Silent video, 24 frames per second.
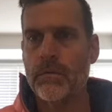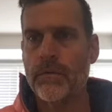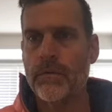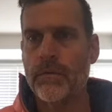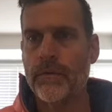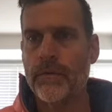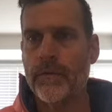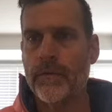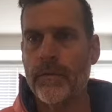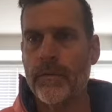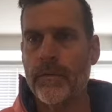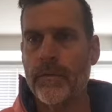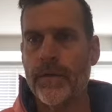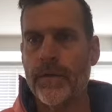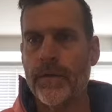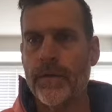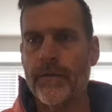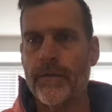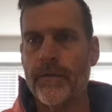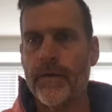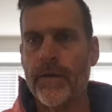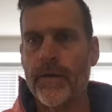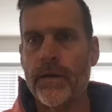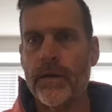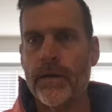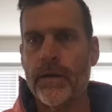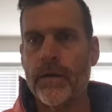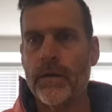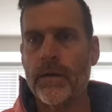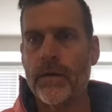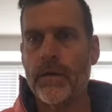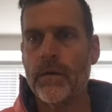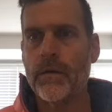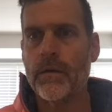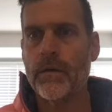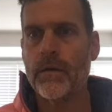Is there any way to get this out of
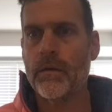here?